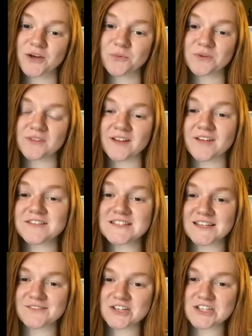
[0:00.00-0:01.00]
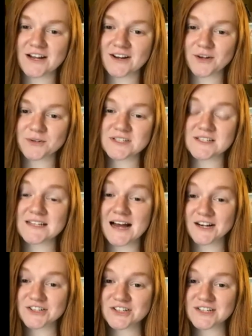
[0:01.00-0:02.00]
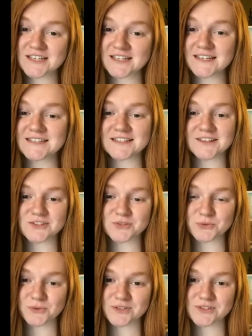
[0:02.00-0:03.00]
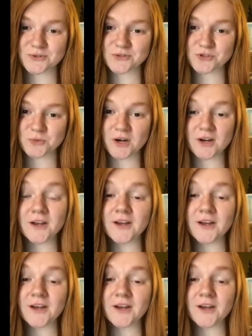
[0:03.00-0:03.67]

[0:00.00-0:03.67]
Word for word: would love to give a shout out to Doctor Keys in the School of Social Work